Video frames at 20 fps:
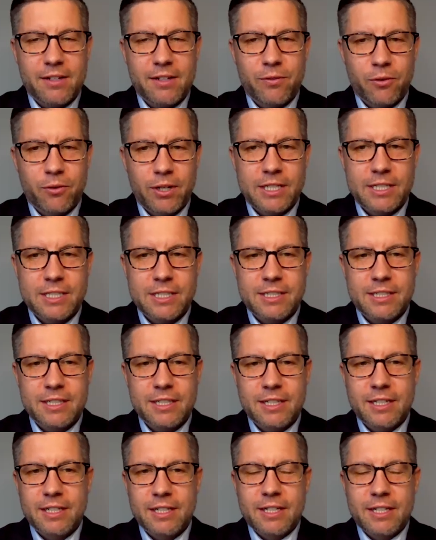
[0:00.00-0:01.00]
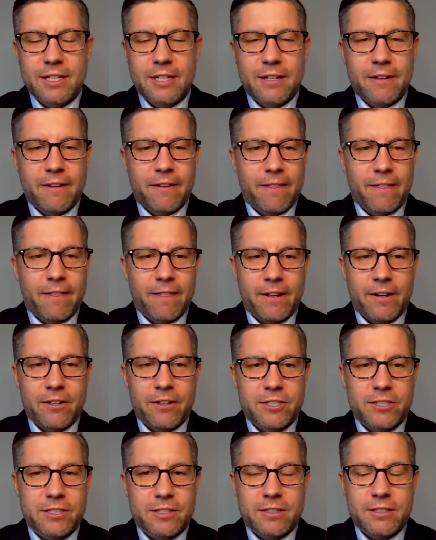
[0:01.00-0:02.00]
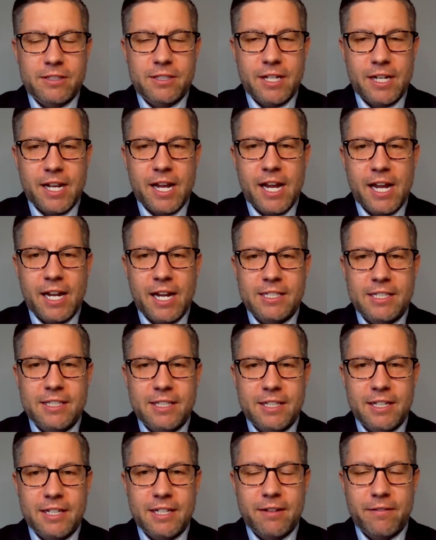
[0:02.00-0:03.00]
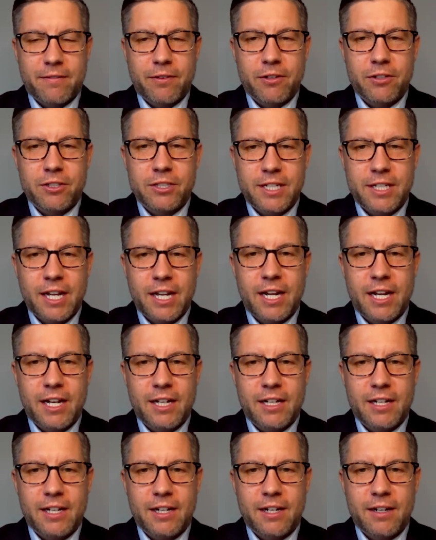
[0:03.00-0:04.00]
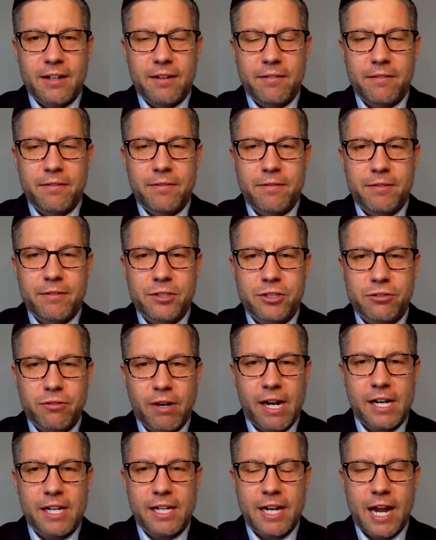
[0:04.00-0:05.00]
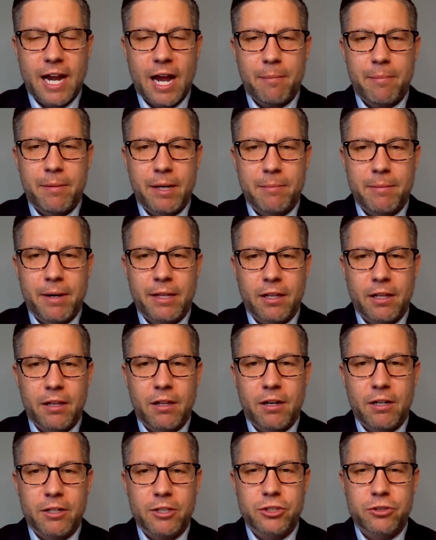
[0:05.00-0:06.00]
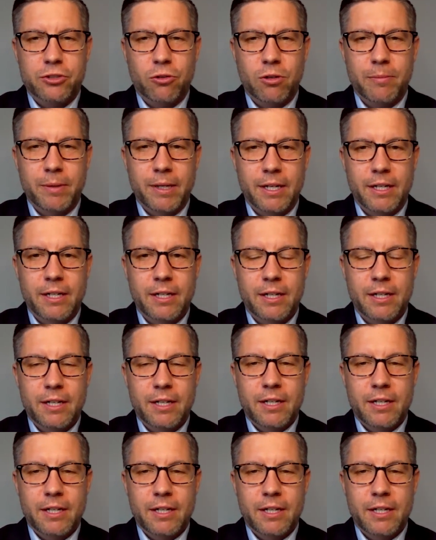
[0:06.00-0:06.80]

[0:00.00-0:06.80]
the voice. Today's the first day of striking happening by the longshoremen.